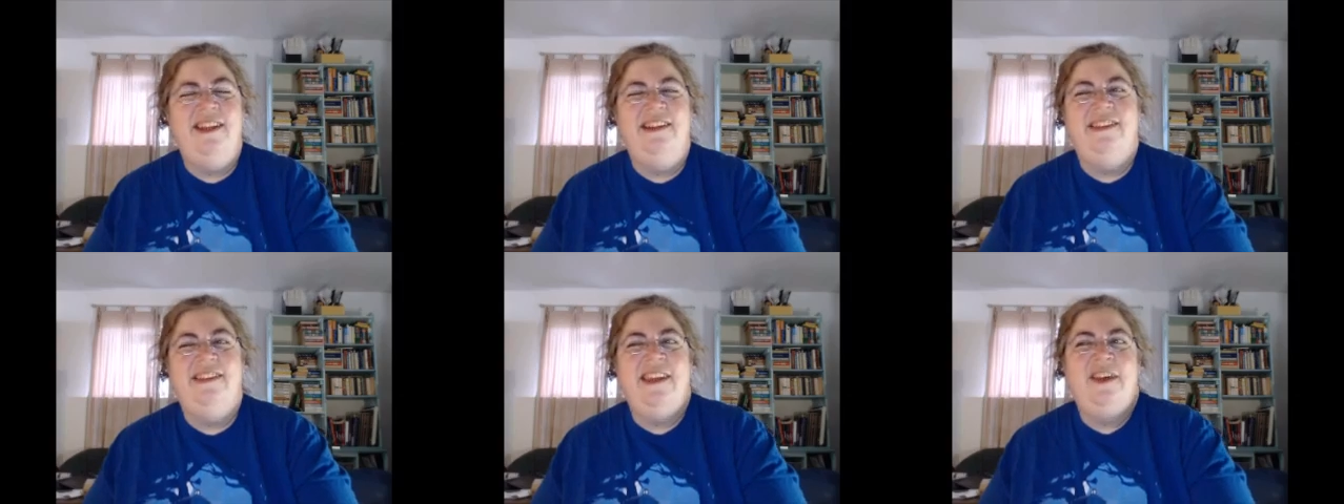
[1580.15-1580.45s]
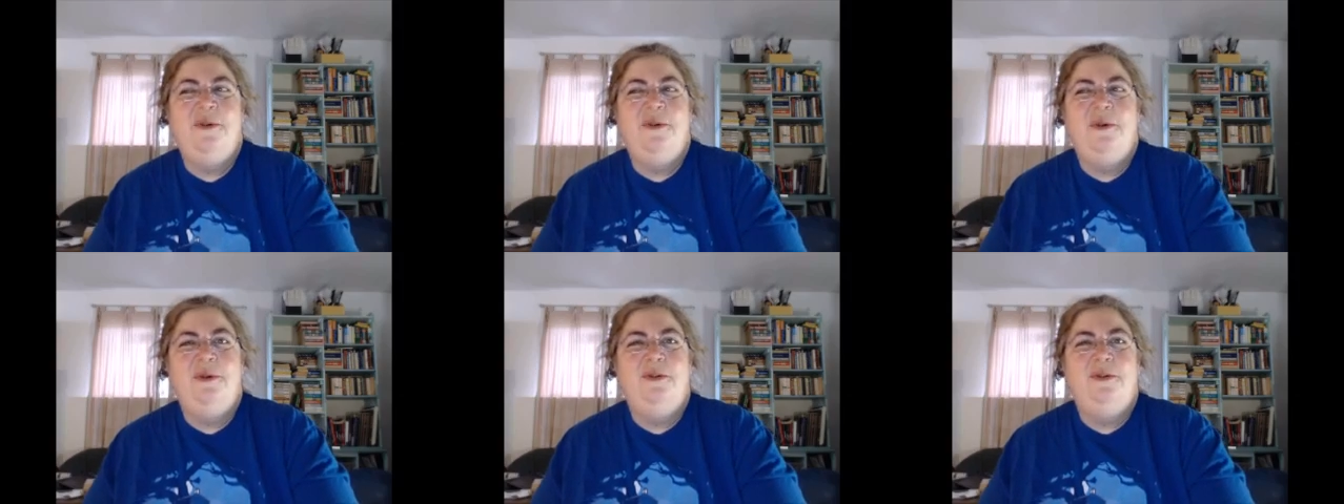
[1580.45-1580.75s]
It's
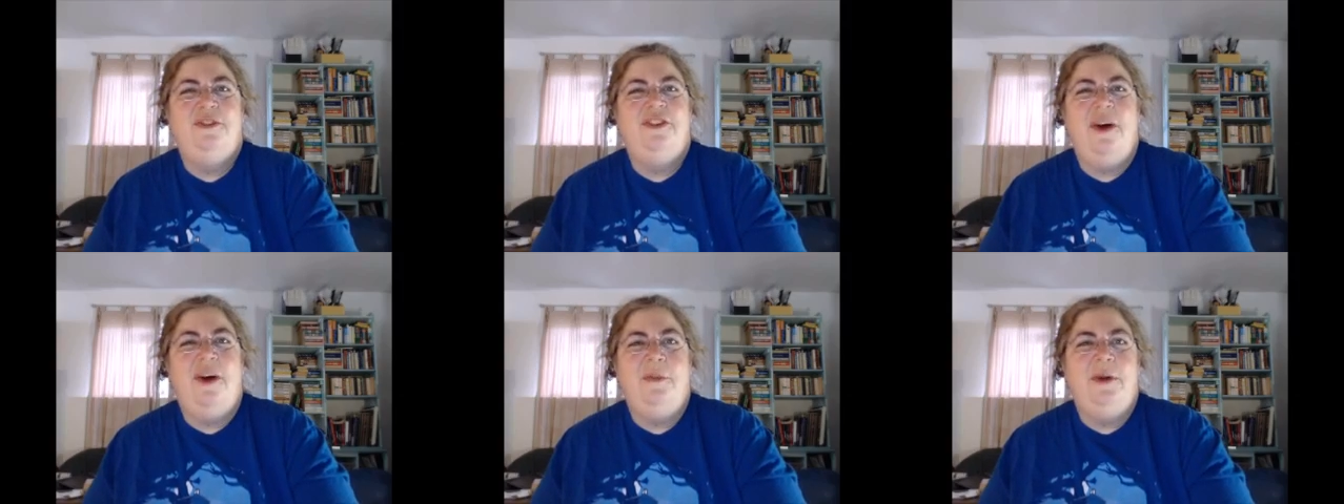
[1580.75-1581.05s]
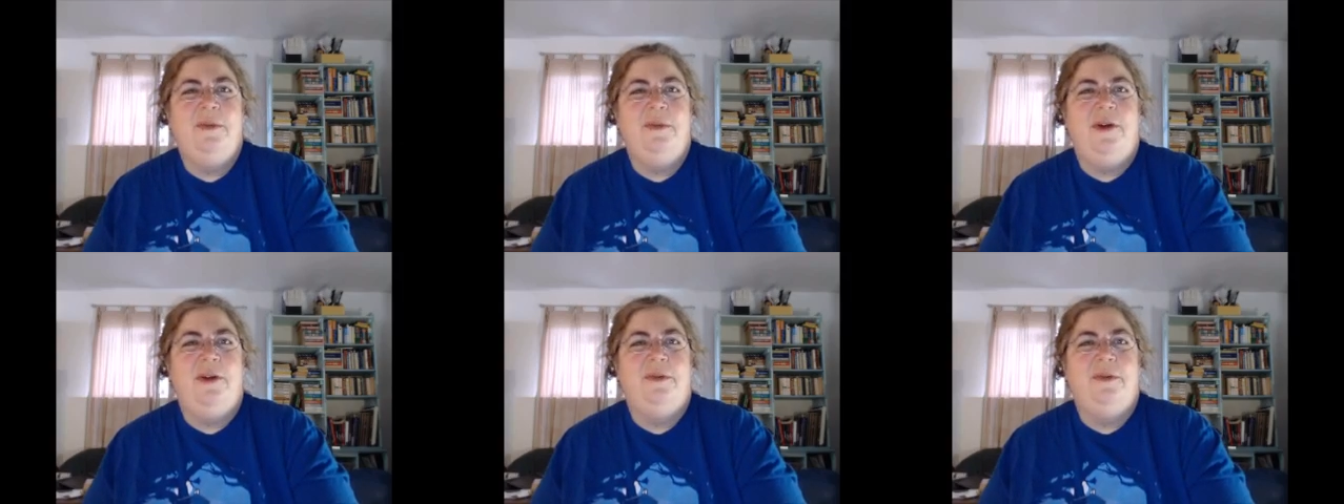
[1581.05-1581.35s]
like going to a
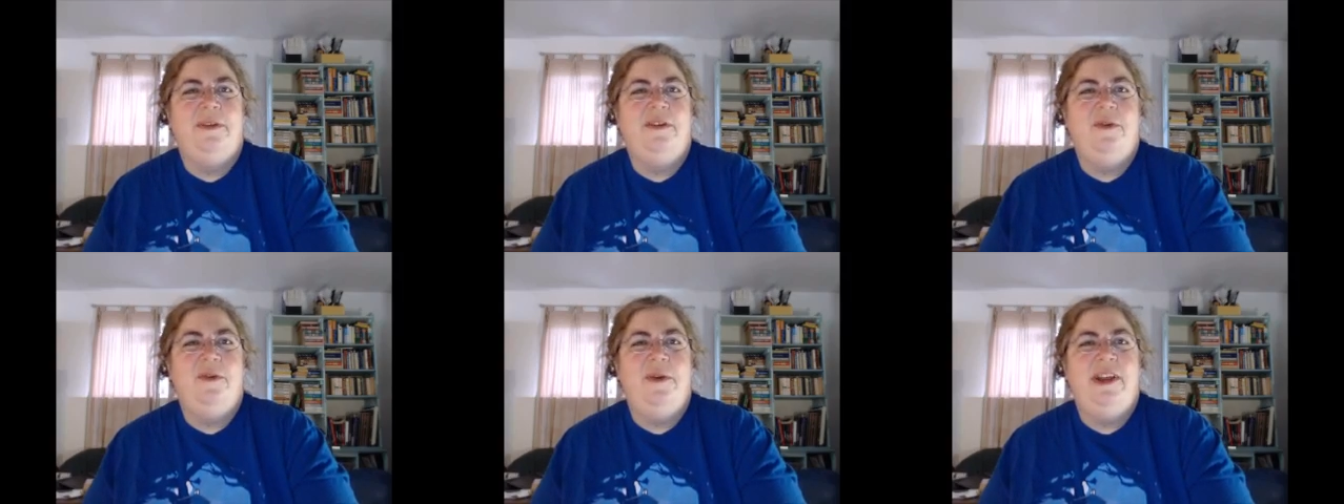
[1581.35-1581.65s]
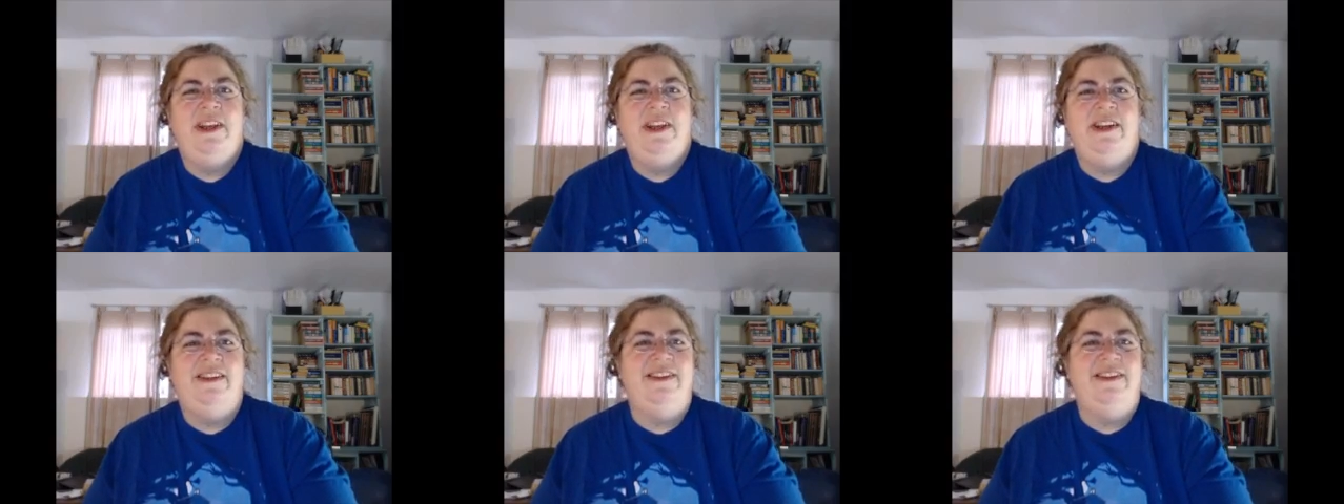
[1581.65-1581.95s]
shopping mall with no
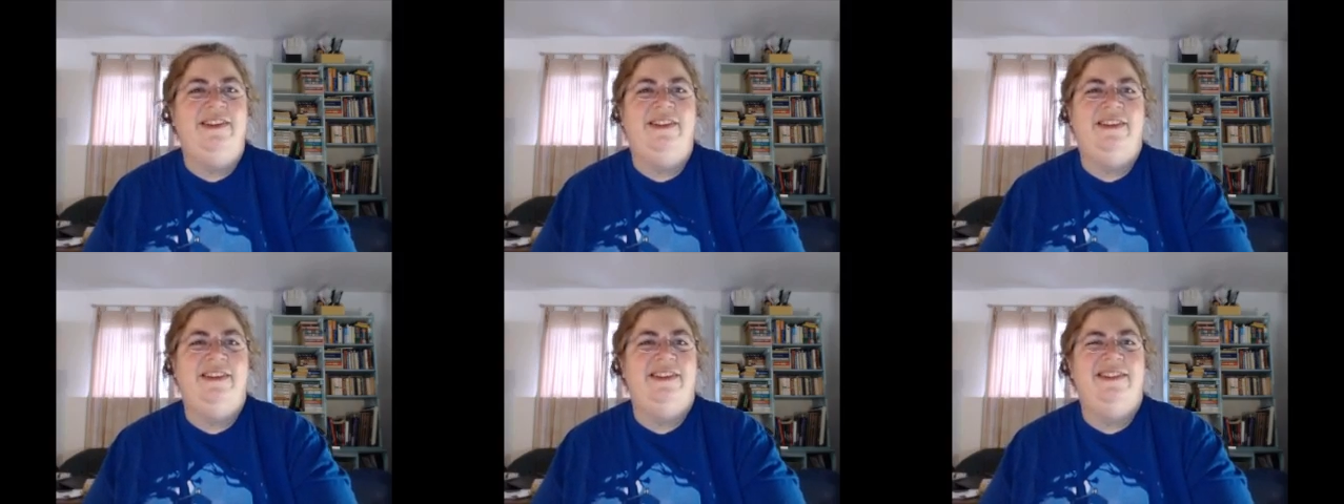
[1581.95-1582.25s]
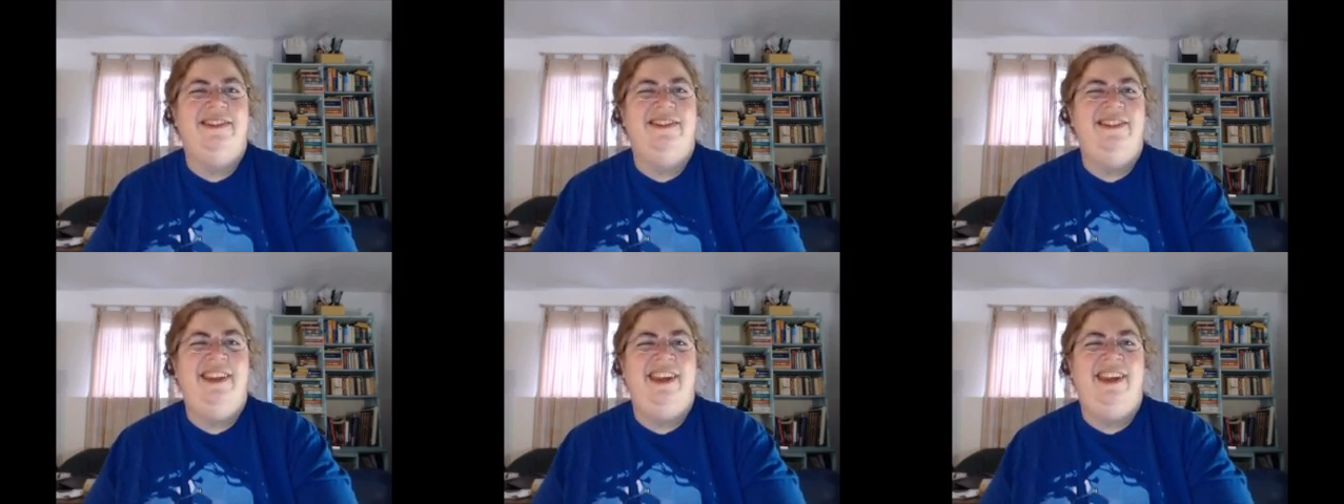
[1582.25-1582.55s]
money.
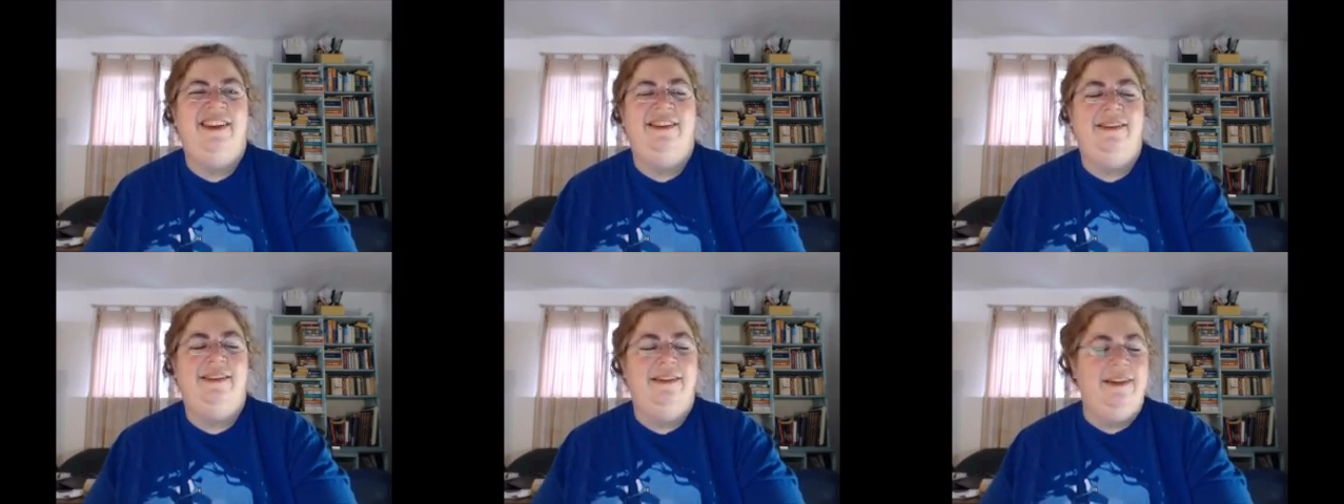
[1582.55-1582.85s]
It's,